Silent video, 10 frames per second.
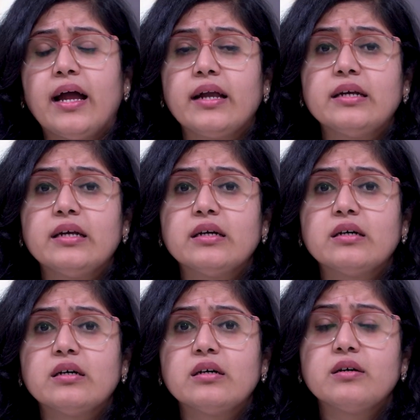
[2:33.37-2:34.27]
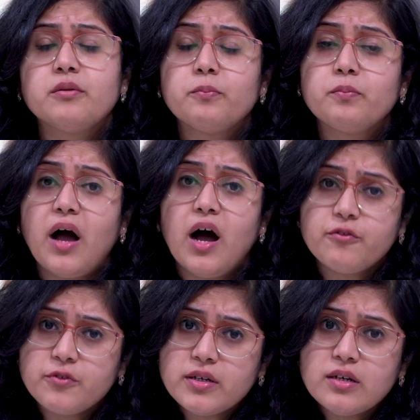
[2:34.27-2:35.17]
And
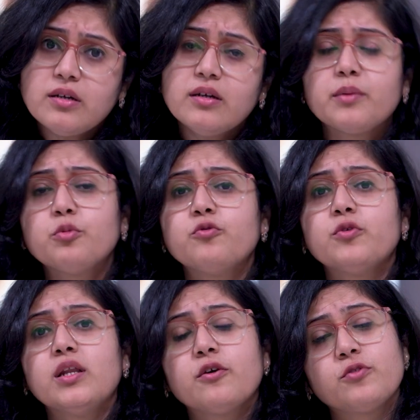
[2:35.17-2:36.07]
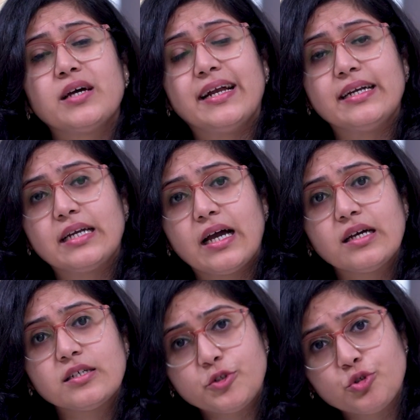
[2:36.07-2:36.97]
after removal of the
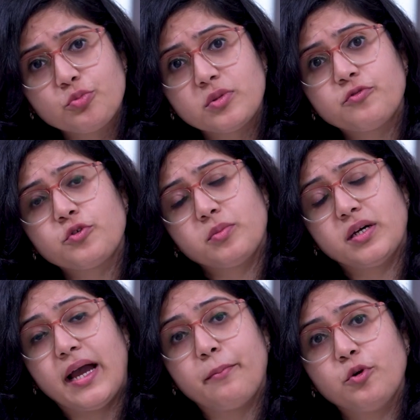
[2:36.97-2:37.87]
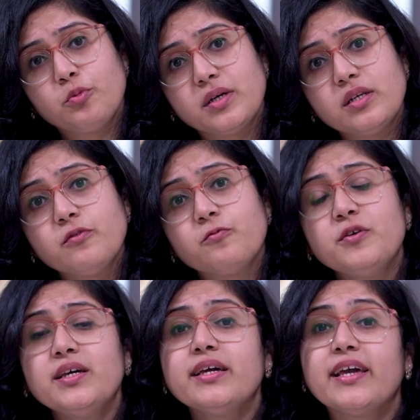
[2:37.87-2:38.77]
entire tumor from her abdomen,
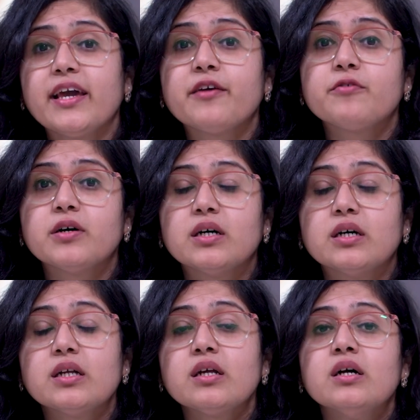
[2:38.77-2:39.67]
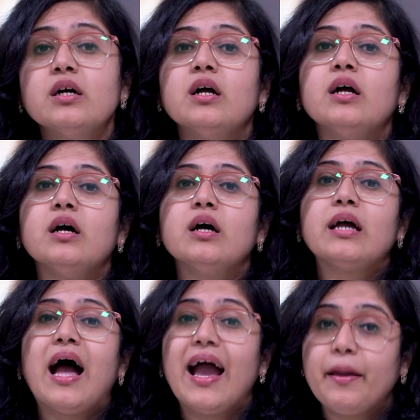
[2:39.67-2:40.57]
we gave her
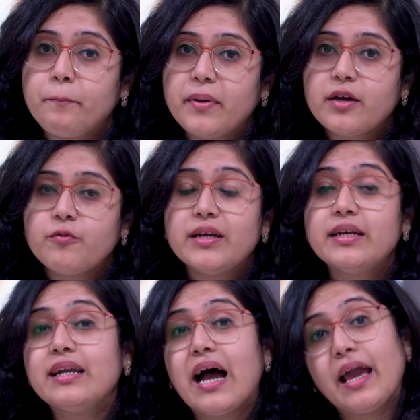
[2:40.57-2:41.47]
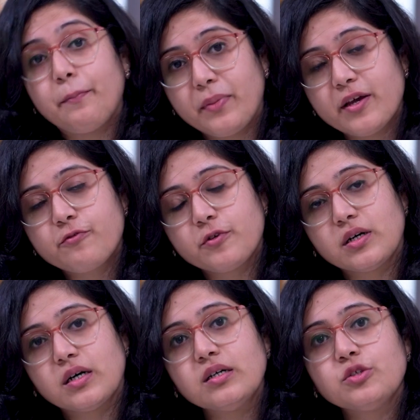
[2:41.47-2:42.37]
HIPEC. We did HIPEC
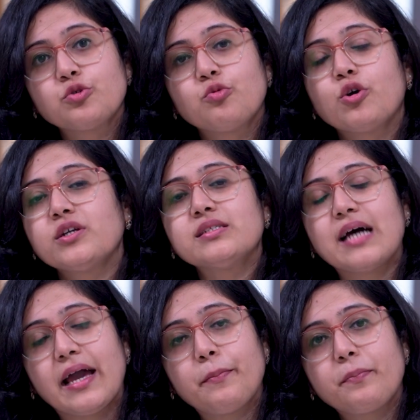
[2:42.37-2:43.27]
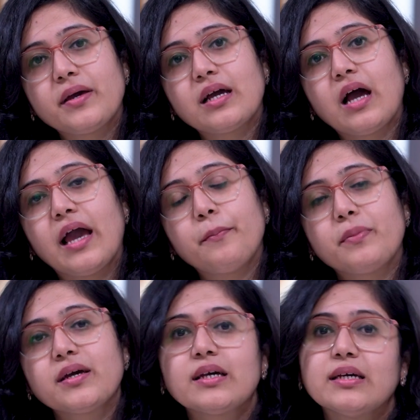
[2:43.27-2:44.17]
for her. So what is HIPEC?
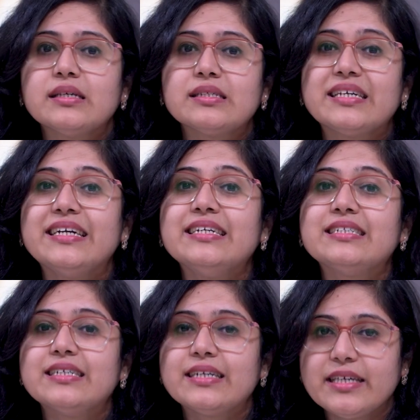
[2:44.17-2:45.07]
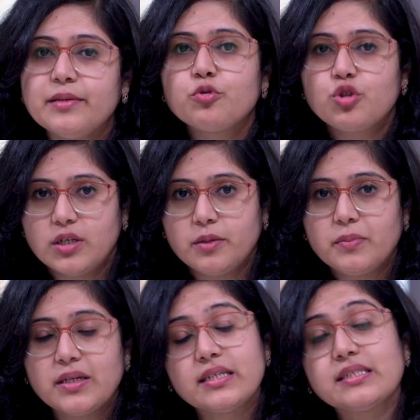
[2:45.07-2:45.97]
HIPEC is heated
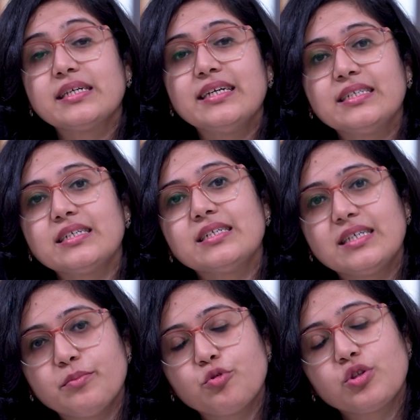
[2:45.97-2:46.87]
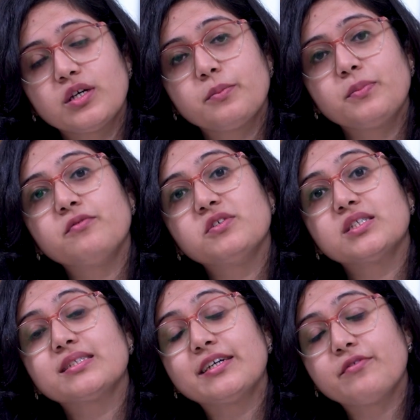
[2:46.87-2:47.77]
chemotherapy. It is heated chemotherapy
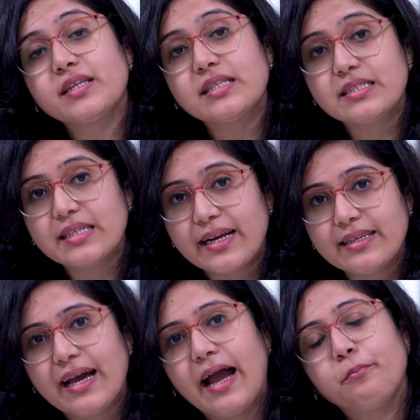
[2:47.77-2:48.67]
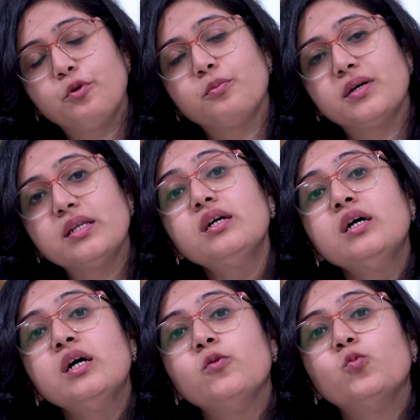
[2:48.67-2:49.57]
which is given inside the abdomen,
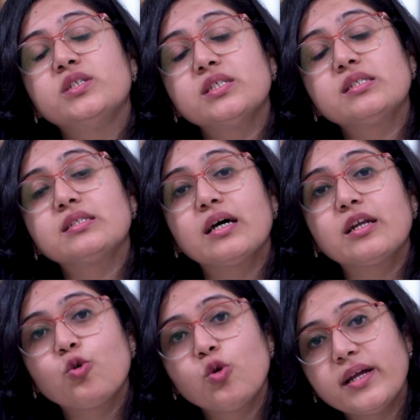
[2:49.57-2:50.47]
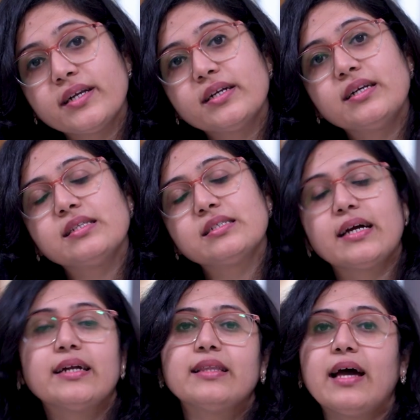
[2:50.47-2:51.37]
which is circulated
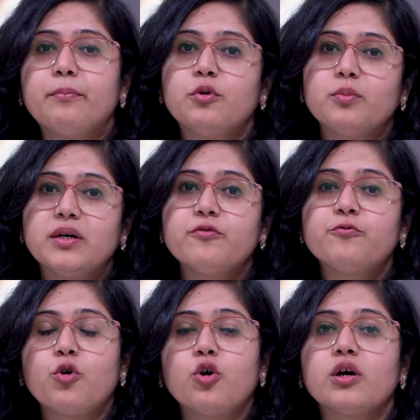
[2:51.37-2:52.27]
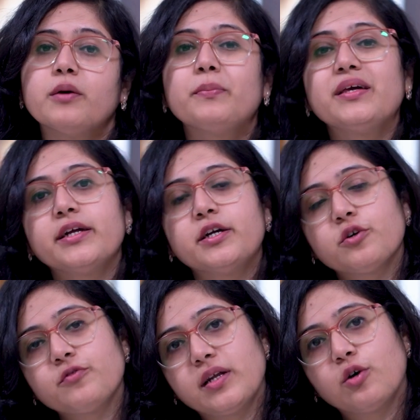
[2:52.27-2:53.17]
inside the abdomen for a period
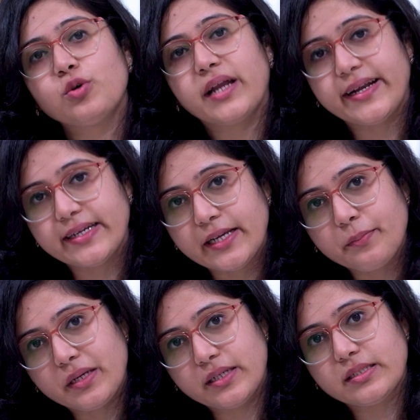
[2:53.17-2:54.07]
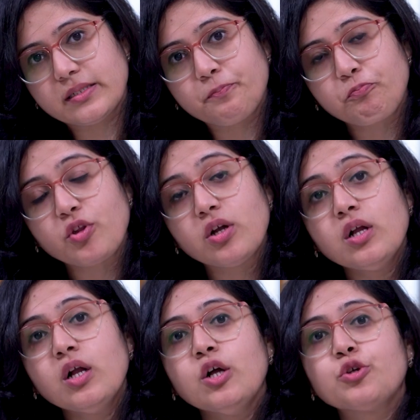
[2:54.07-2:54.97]
of around 90 minutes.
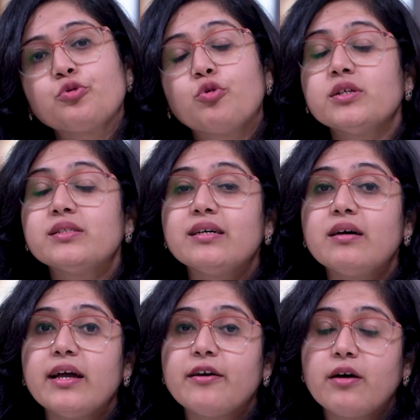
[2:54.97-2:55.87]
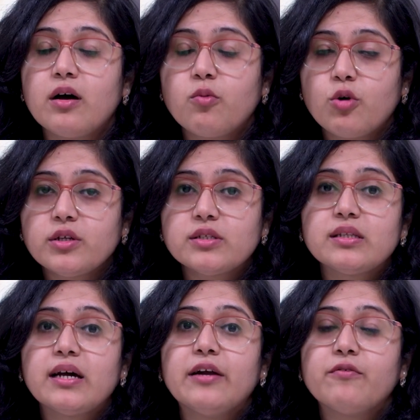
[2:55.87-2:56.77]
So what is
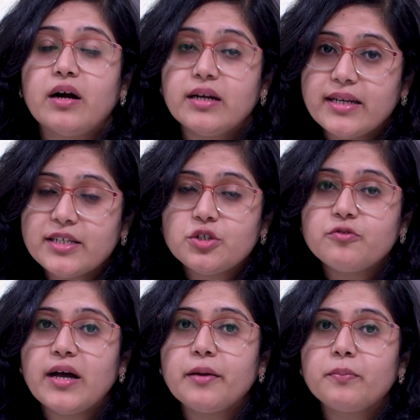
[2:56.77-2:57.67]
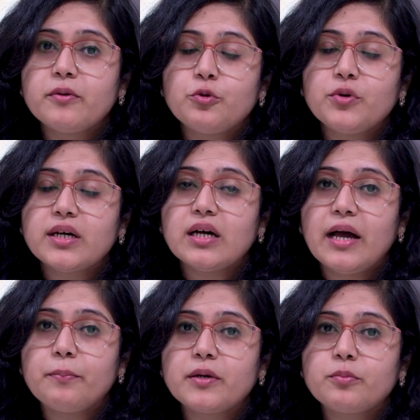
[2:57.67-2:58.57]
the advantage of HIPEC, doing a
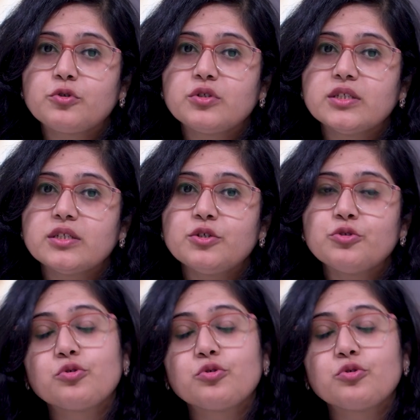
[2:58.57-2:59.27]
HIPEC procedure?